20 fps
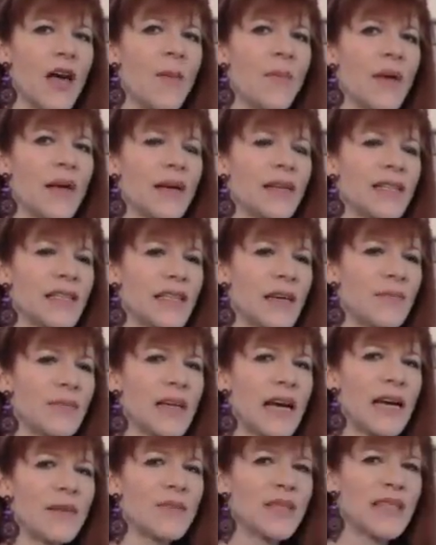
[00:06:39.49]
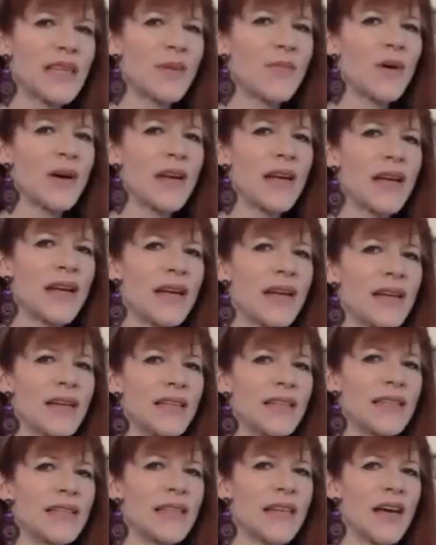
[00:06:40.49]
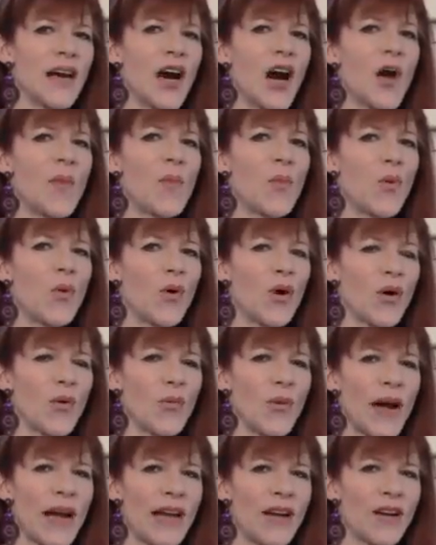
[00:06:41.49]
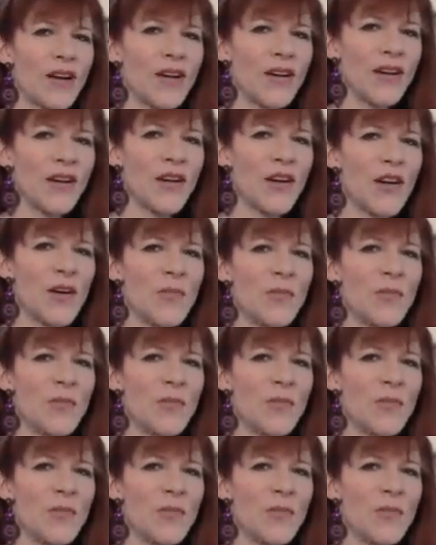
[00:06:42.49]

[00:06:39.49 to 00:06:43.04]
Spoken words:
because sometimes someone is a poor writer